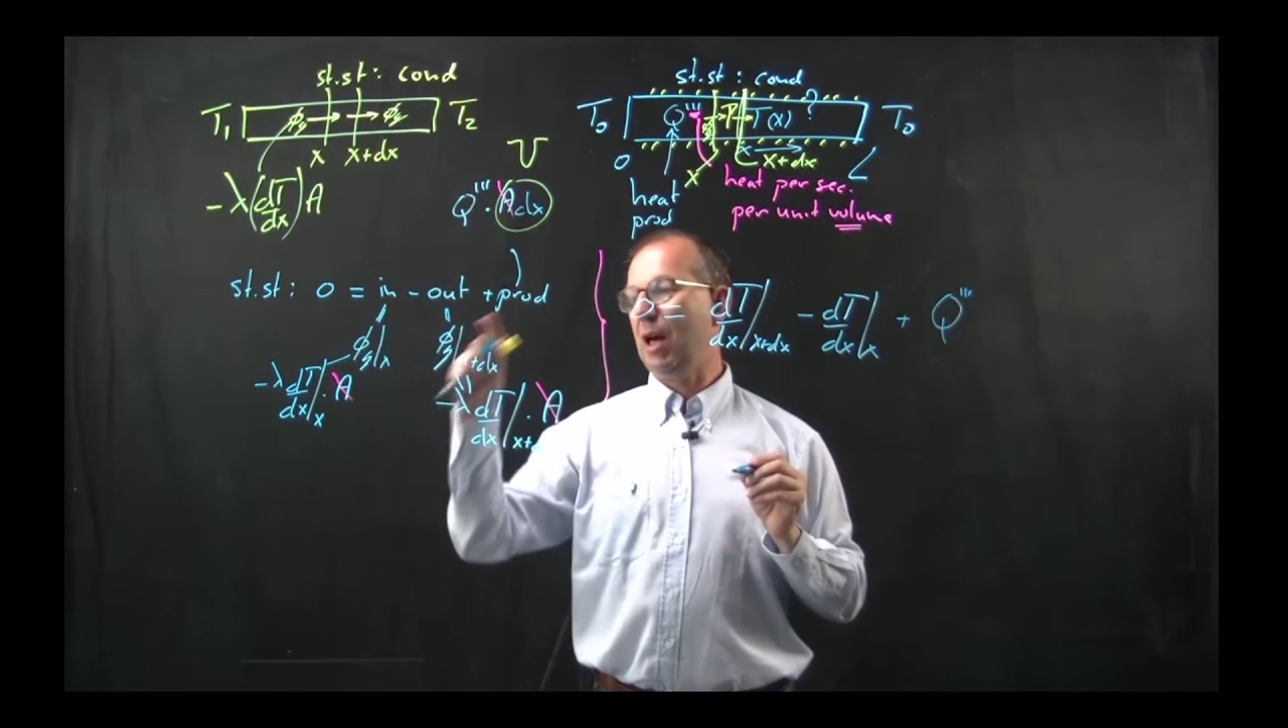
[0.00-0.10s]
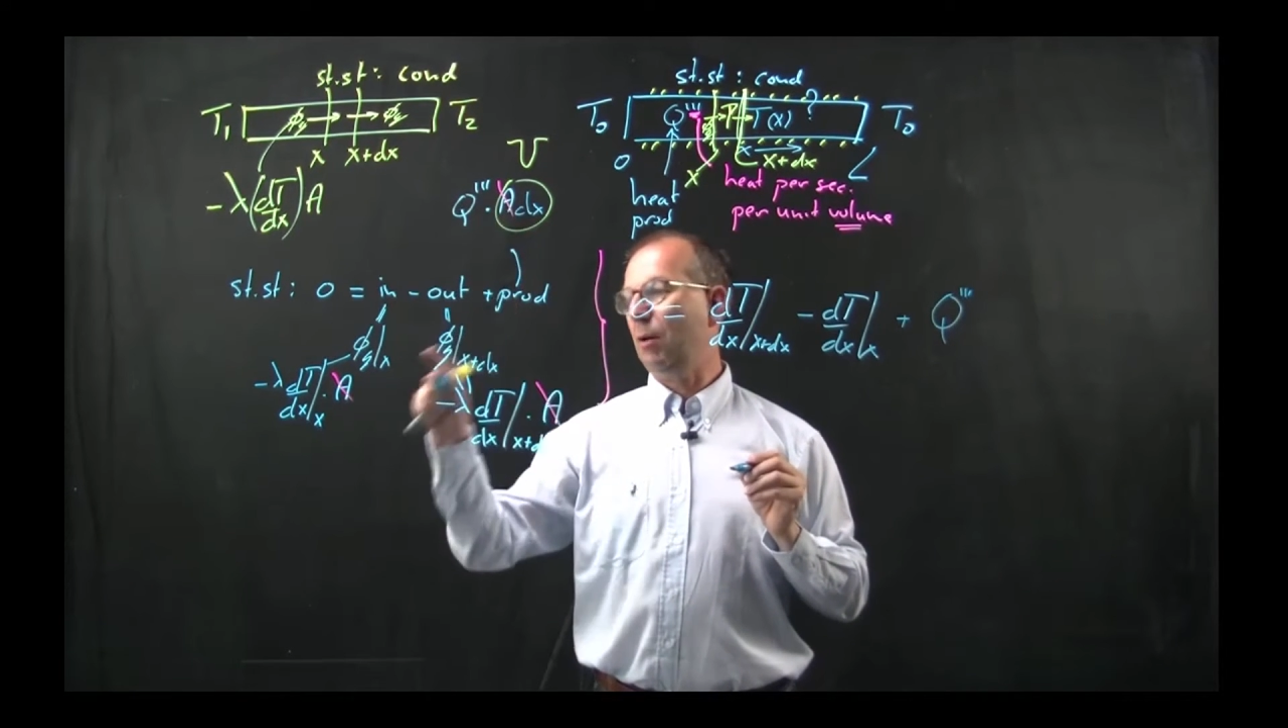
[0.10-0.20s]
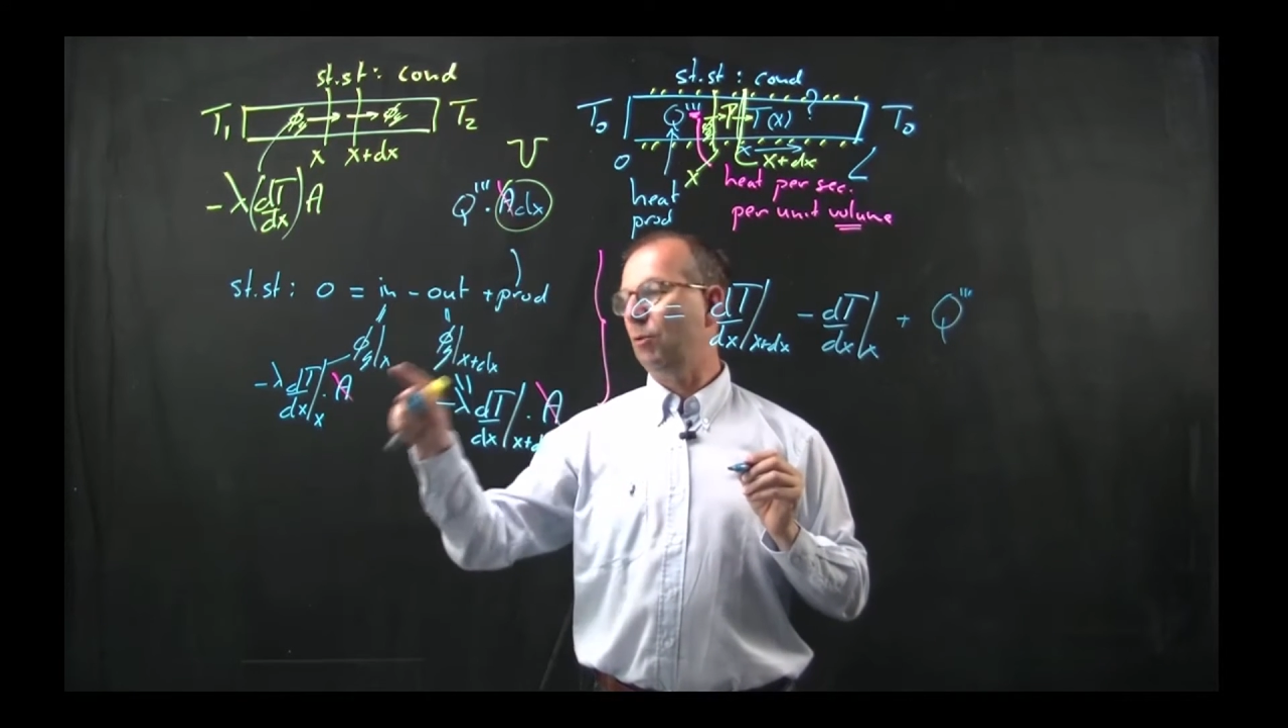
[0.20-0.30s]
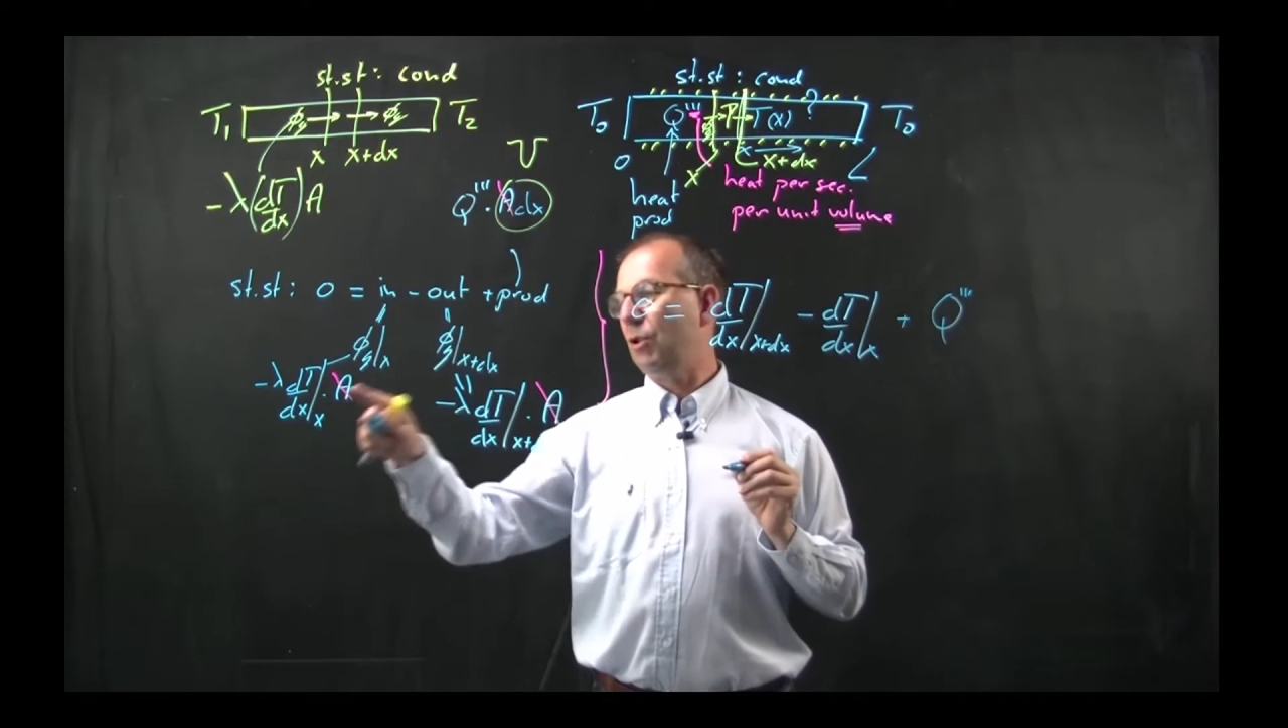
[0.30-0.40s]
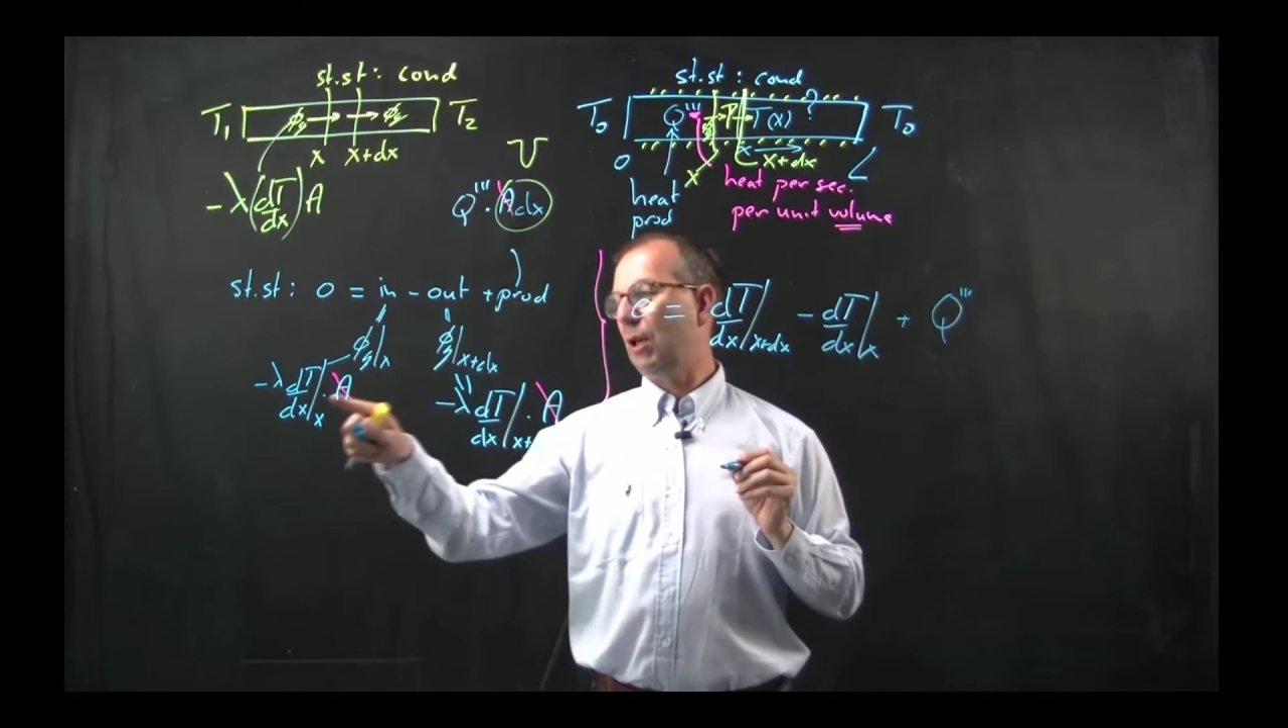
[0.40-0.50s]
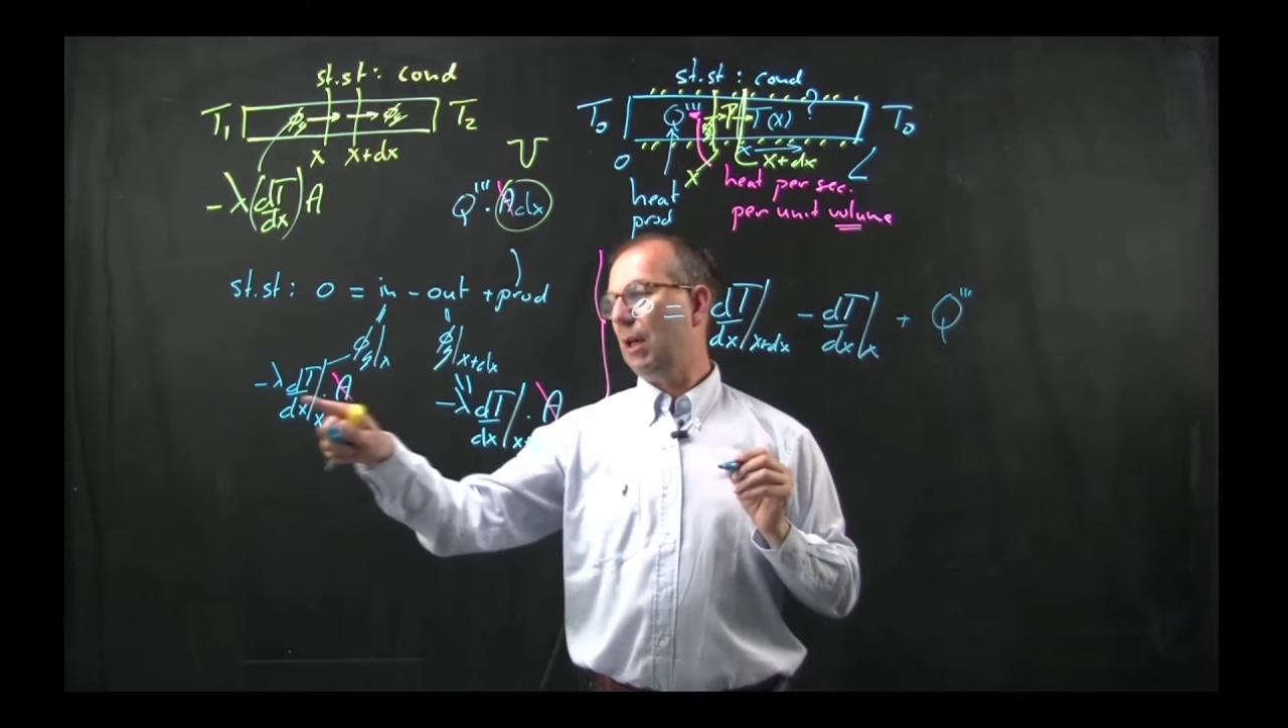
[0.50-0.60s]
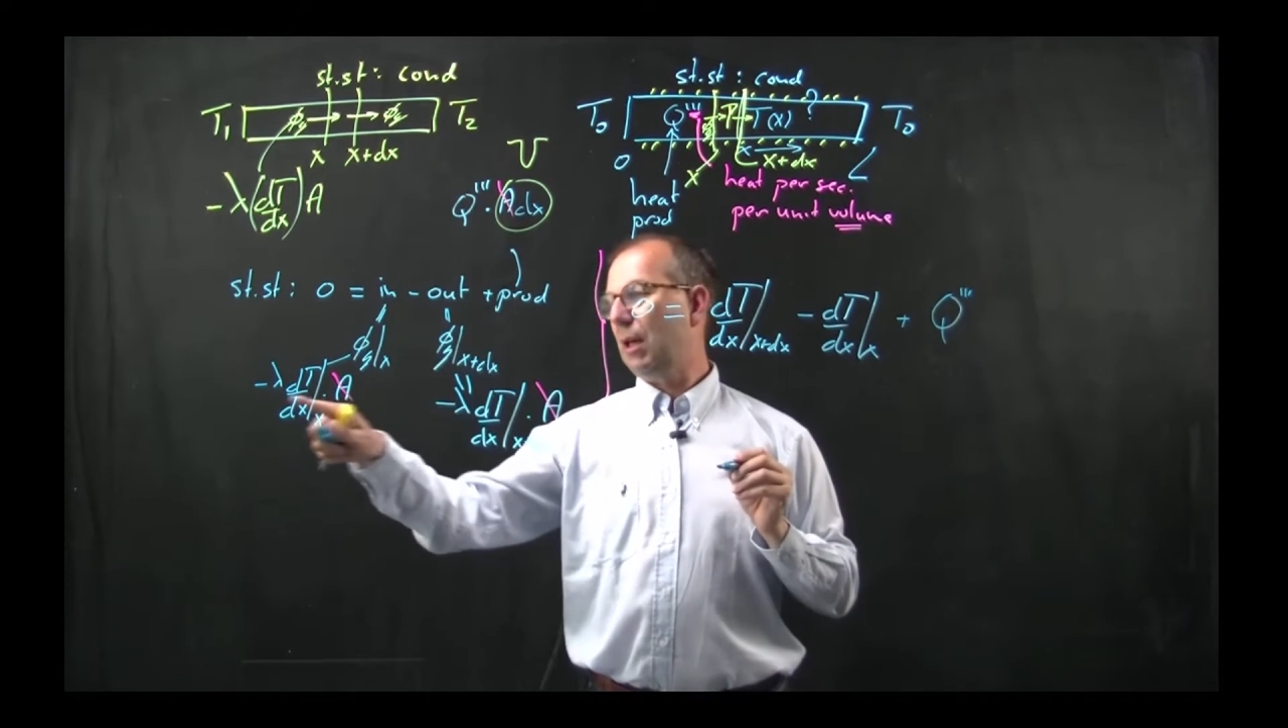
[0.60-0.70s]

out.